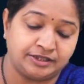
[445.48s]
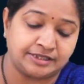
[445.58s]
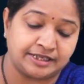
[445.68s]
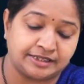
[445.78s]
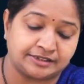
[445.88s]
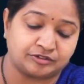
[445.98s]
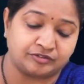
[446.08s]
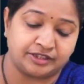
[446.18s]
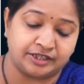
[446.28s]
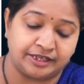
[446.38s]
ax
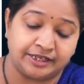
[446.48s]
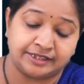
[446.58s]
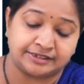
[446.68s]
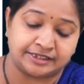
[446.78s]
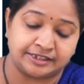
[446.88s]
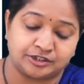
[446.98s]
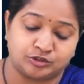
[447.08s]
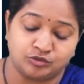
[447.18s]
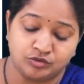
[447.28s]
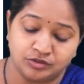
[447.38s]
square, ax raised
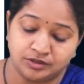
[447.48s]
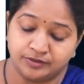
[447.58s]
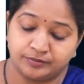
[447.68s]
to